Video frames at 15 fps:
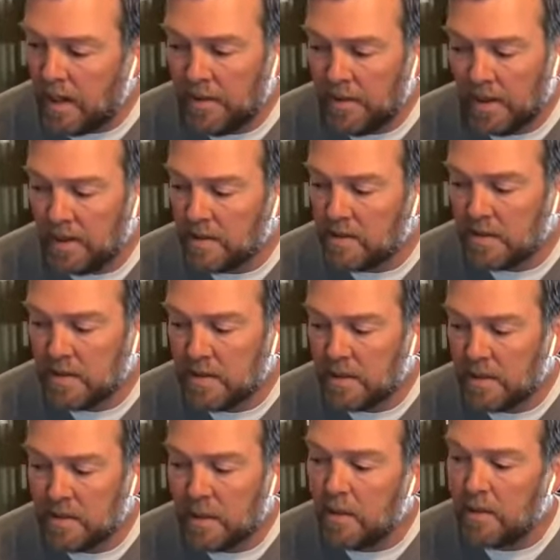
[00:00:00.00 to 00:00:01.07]
I think it's
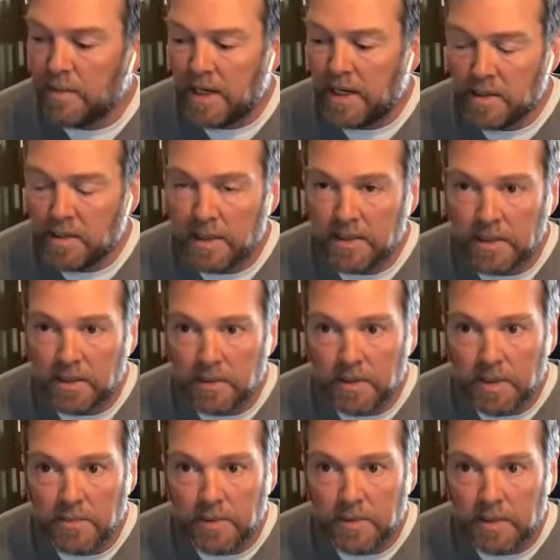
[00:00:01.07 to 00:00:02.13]
it's all about trying to get
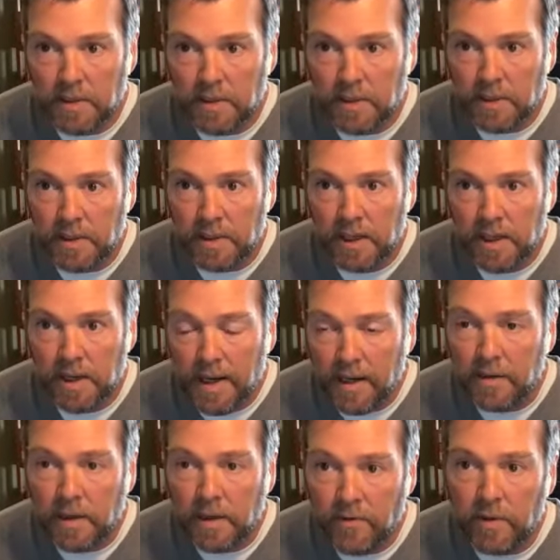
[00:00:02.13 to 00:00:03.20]
people a
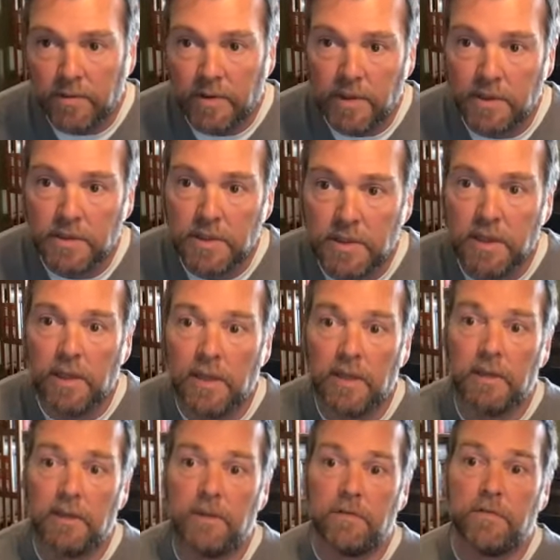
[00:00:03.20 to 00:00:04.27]
higher level of
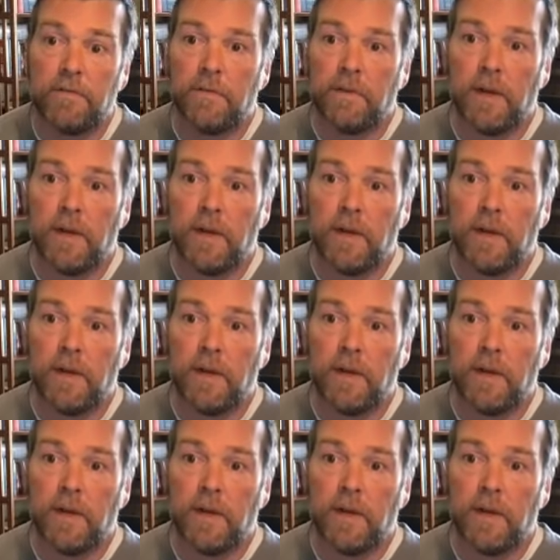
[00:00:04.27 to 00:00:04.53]
understanding of